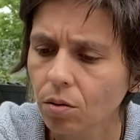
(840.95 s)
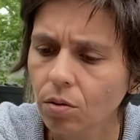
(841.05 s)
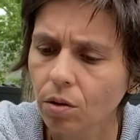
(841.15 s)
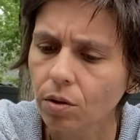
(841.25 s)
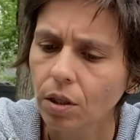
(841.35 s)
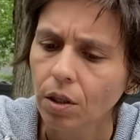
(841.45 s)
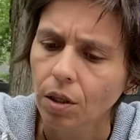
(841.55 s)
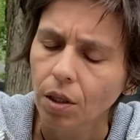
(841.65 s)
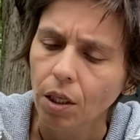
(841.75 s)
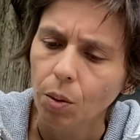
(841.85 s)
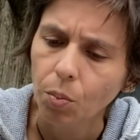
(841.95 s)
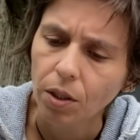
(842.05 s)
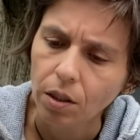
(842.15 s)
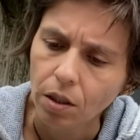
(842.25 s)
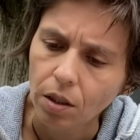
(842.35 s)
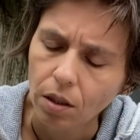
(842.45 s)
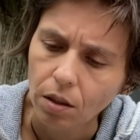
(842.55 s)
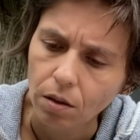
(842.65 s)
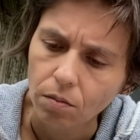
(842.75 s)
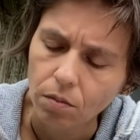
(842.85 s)
Who knows? But
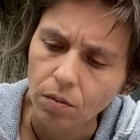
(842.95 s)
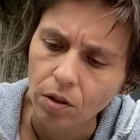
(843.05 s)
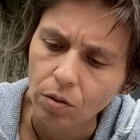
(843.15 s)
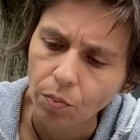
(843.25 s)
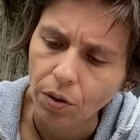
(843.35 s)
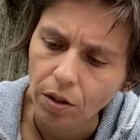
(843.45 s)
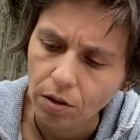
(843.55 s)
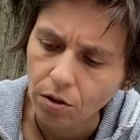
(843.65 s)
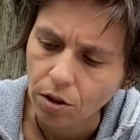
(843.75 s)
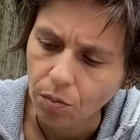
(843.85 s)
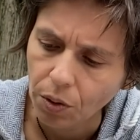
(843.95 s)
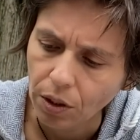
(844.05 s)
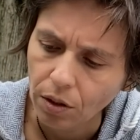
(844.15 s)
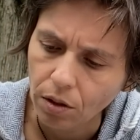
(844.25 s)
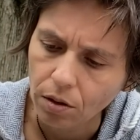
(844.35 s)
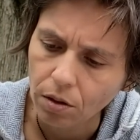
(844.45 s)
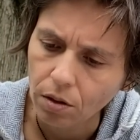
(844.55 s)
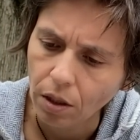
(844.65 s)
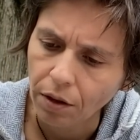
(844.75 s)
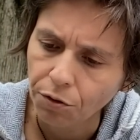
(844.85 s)
uh, this partnership
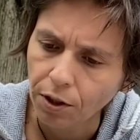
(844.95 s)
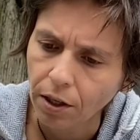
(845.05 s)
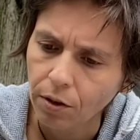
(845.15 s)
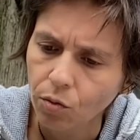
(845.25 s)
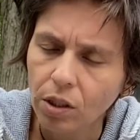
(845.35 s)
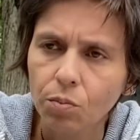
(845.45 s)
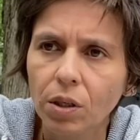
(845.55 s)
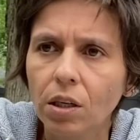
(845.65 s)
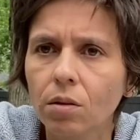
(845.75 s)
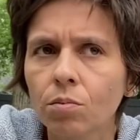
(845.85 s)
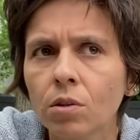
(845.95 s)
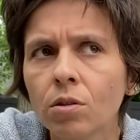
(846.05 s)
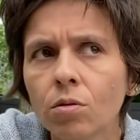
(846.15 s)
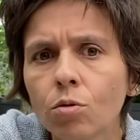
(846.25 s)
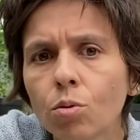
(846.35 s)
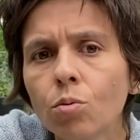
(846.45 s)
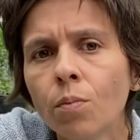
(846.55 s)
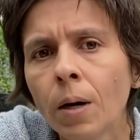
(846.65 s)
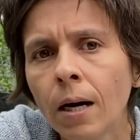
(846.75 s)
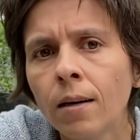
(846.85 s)
here, I feel like when it becomes too
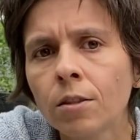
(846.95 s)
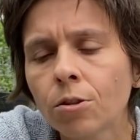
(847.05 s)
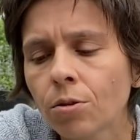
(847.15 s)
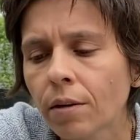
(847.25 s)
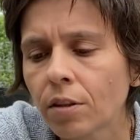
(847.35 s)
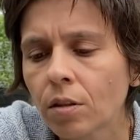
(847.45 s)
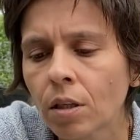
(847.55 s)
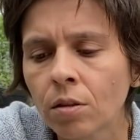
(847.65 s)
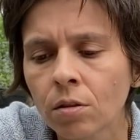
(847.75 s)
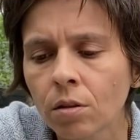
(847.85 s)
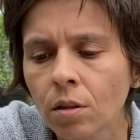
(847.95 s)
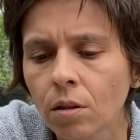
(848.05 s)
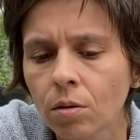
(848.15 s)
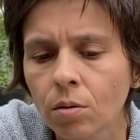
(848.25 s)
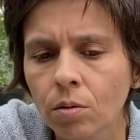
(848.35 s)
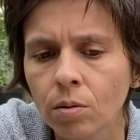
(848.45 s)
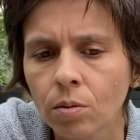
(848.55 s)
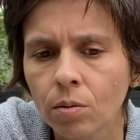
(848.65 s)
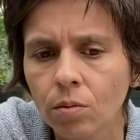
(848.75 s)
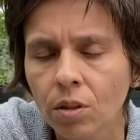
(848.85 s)
much, you have the tendency
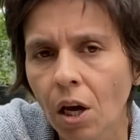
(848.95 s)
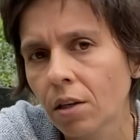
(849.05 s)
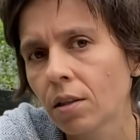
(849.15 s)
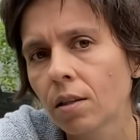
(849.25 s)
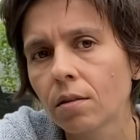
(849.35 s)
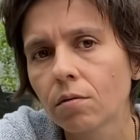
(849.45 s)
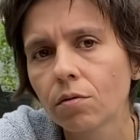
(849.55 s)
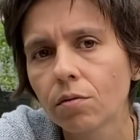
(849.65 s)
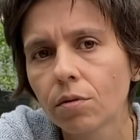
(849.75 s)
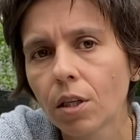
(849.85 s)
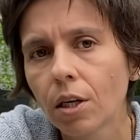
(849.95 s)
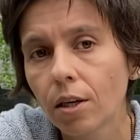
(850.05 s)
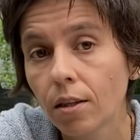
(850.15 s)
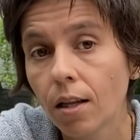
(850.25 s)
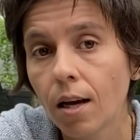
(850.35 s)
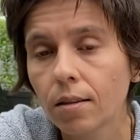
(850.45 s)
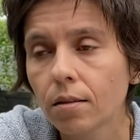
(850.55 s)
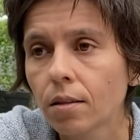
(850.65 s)
to not give a lot.